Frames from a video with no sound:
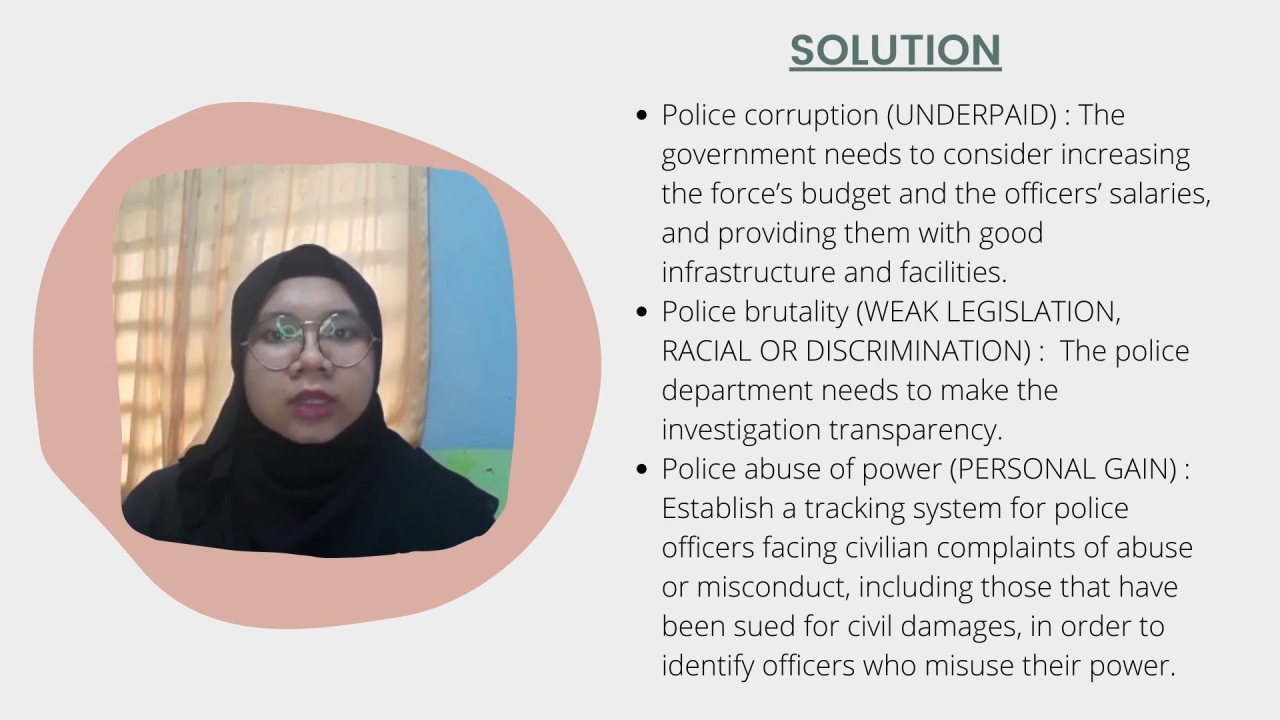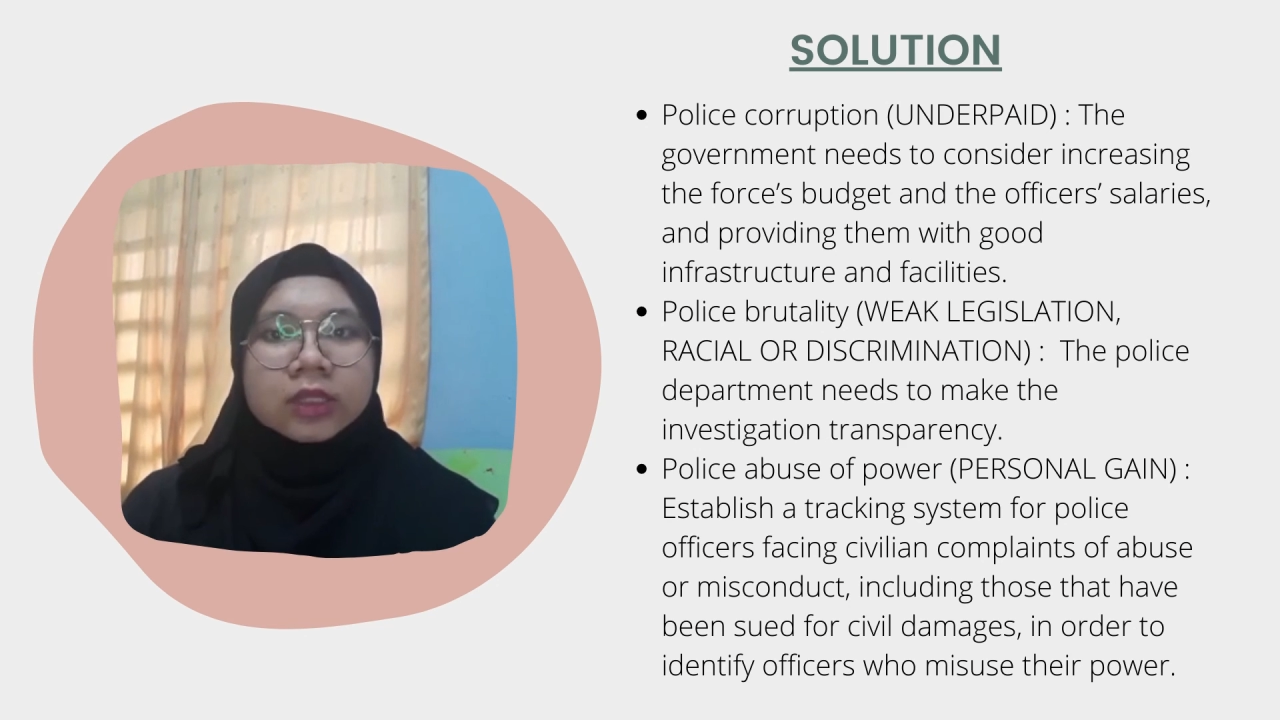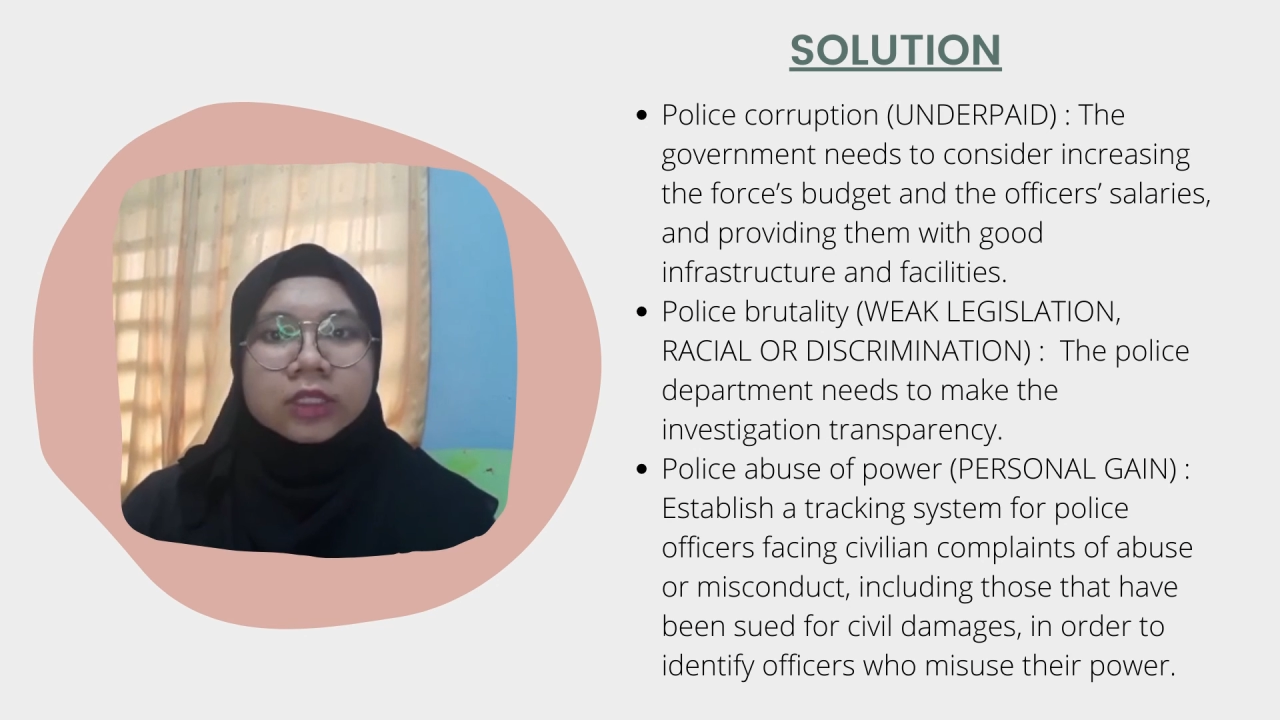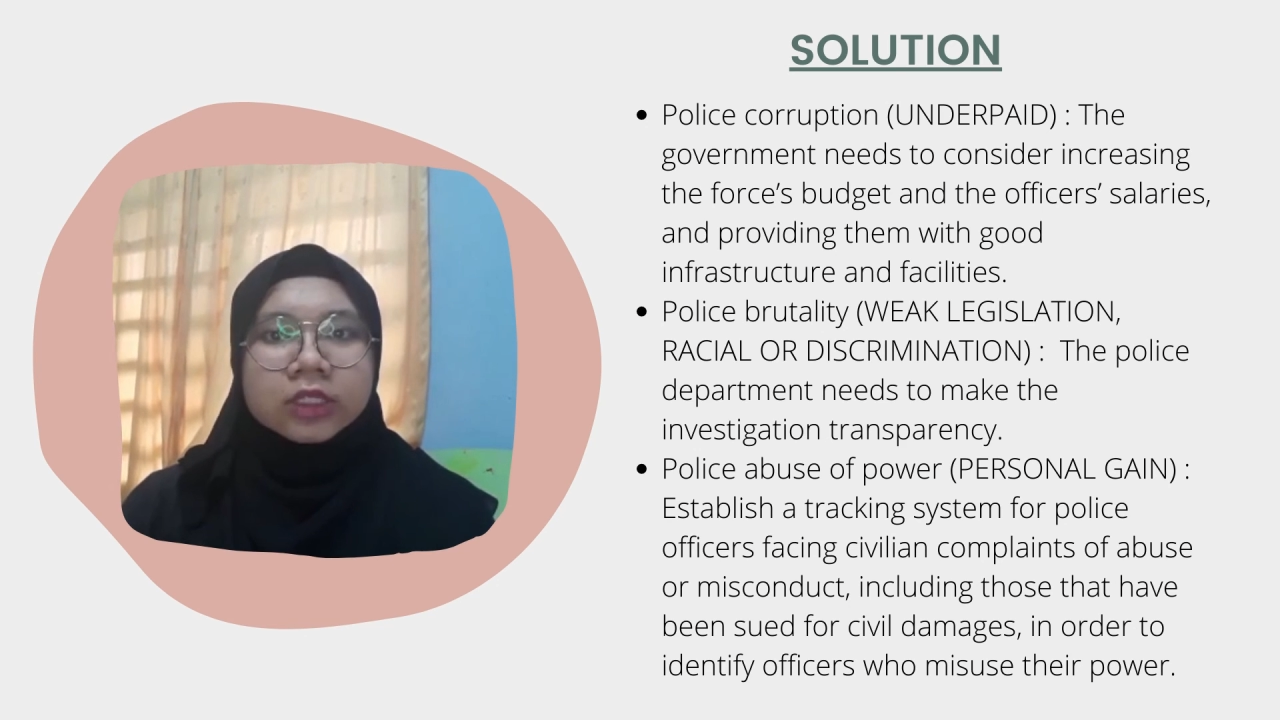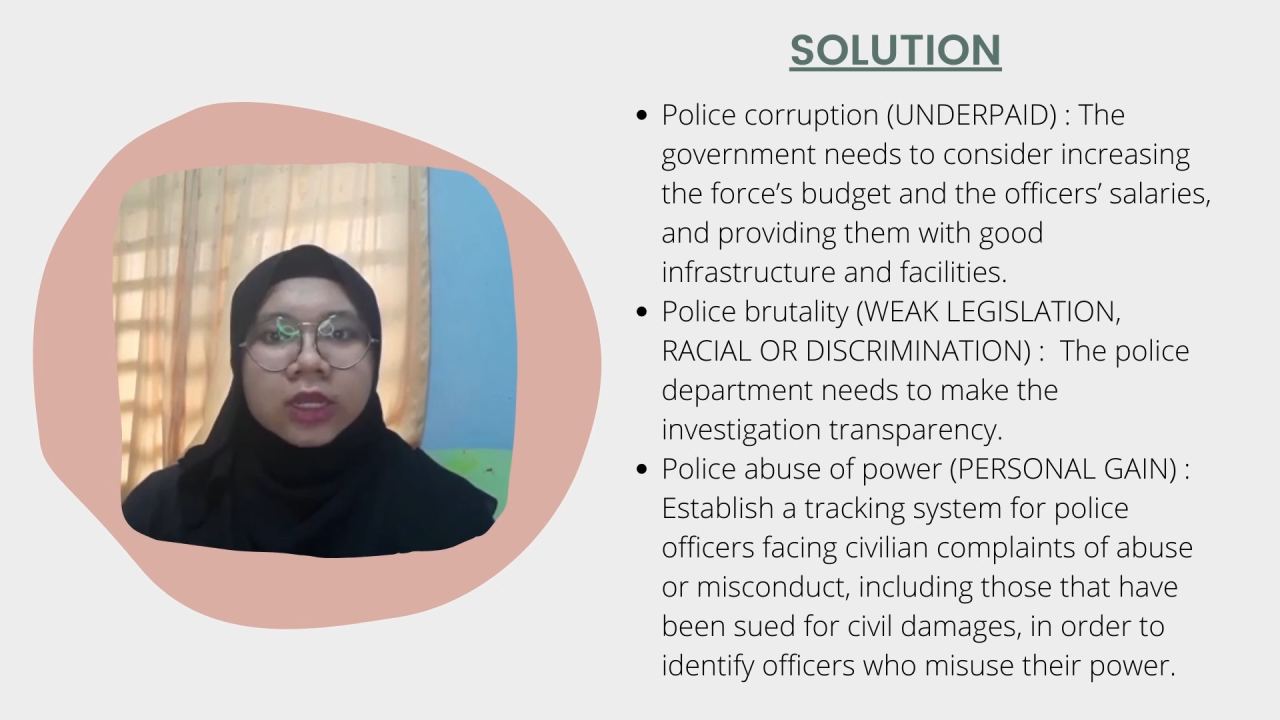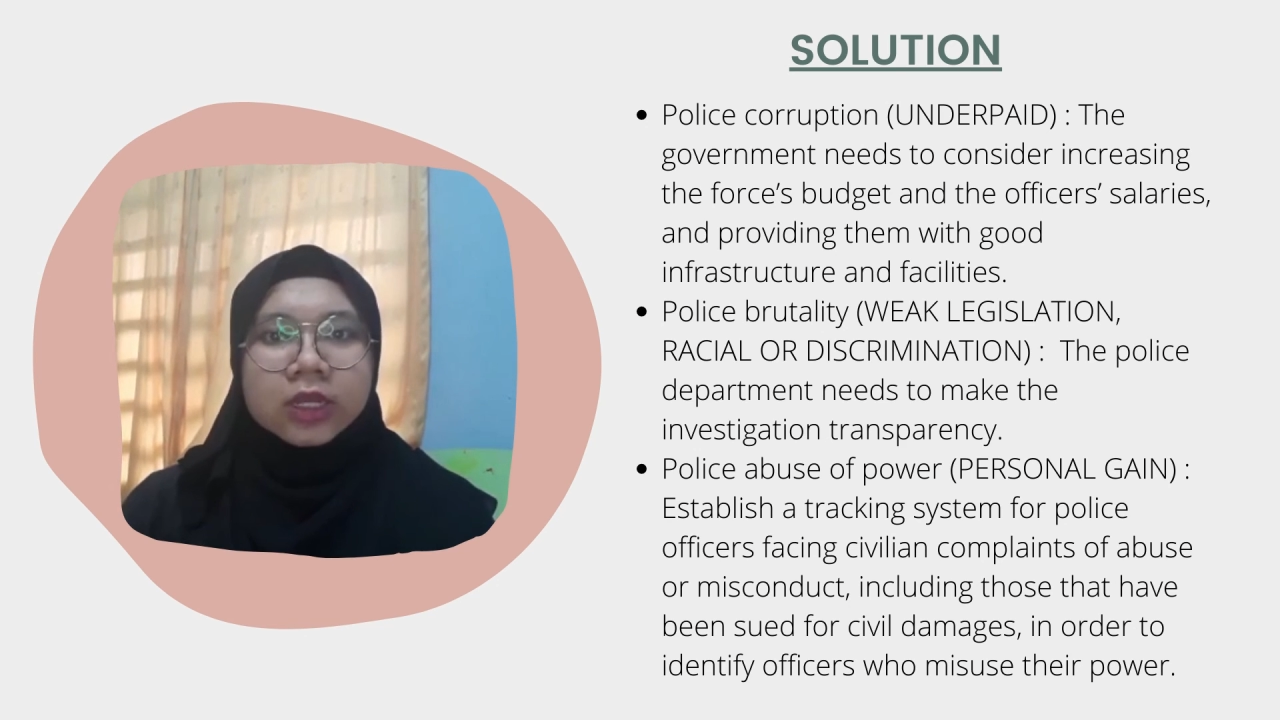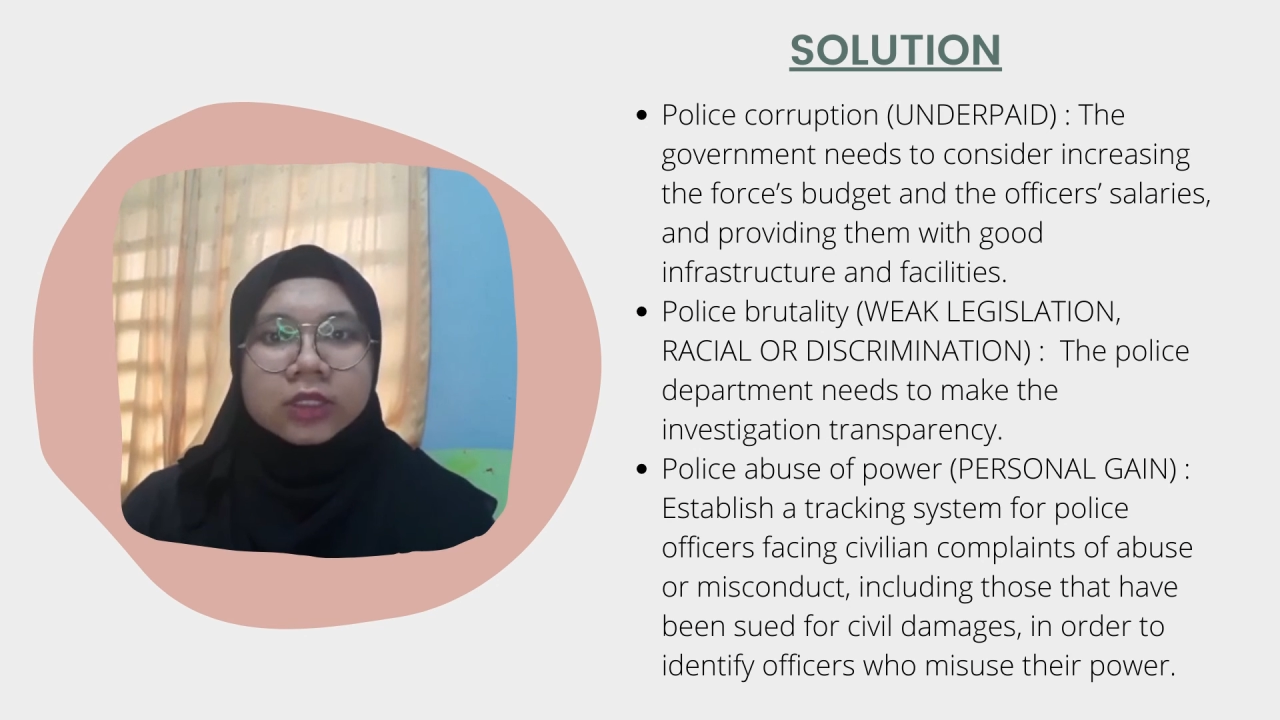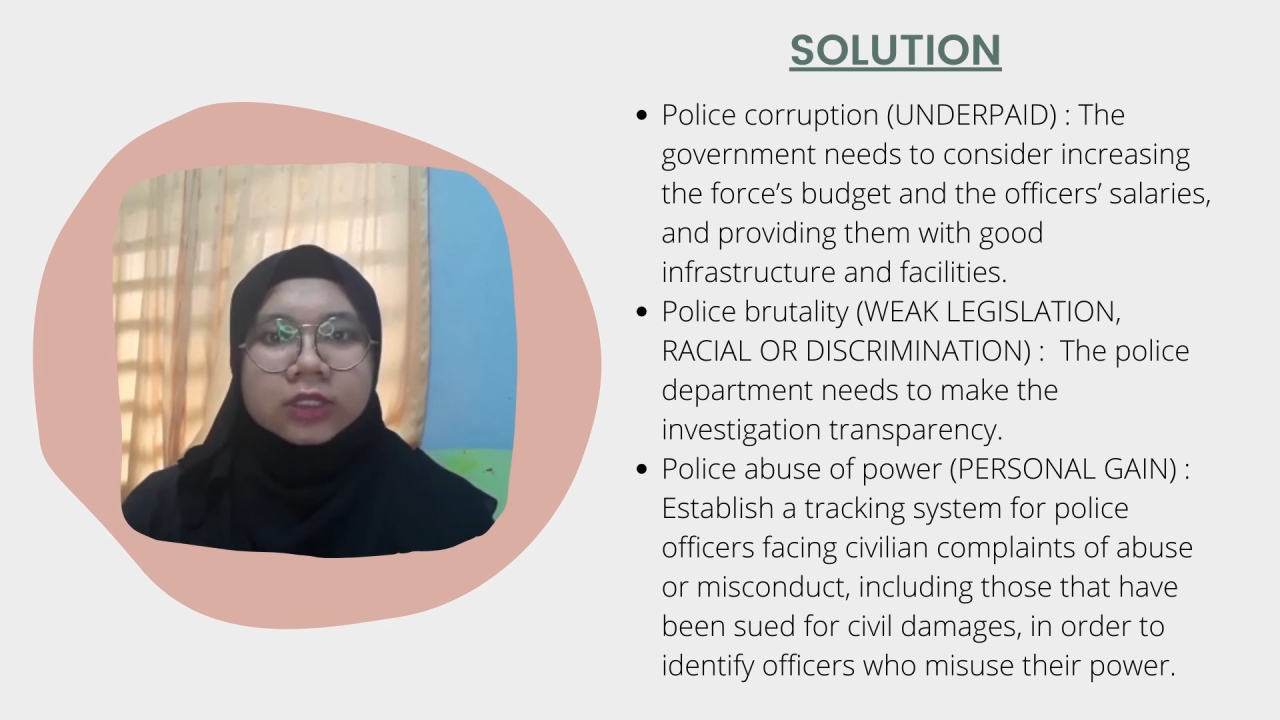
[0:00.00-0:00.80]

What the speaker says: The tracking